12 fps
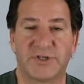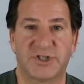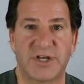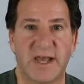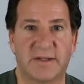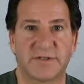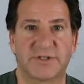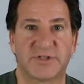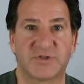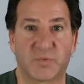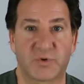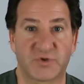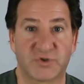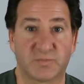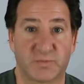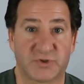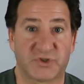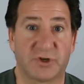Challenges
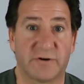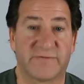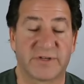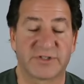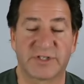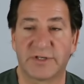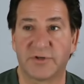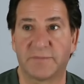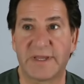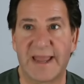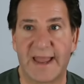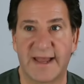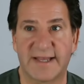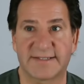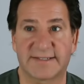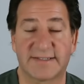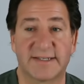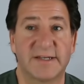will surface, and you'll be
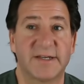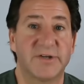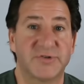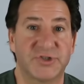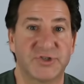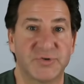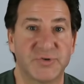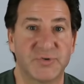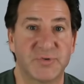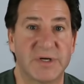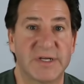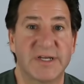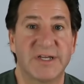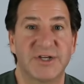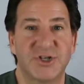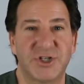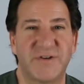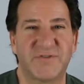asked to
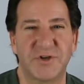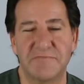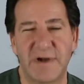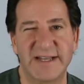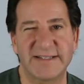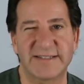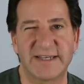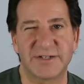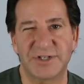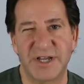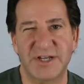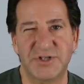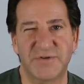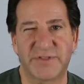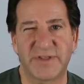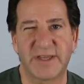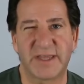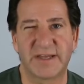shift your mindset, change your
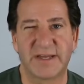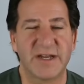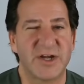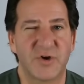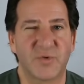thinking,